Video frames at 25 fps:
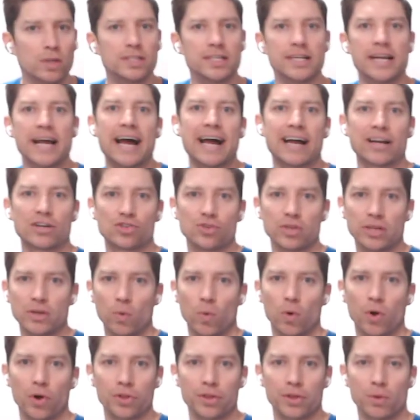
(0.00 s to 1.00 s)
Was it
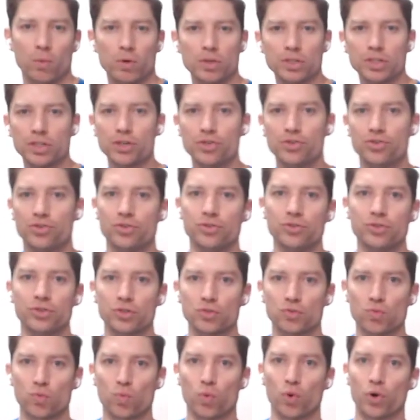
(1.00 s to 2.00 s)
actually worth it? Was the
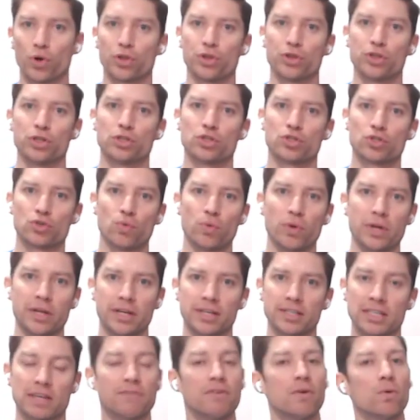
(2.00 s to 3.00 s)
juice worth the
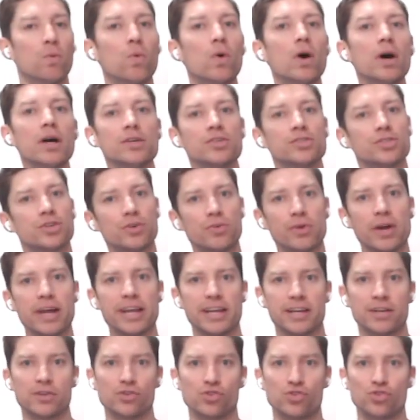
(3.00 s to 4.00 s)
squeeze? If it was,
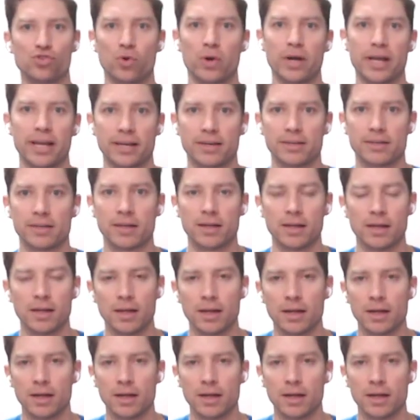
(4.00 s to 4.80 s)
great, enjoy it.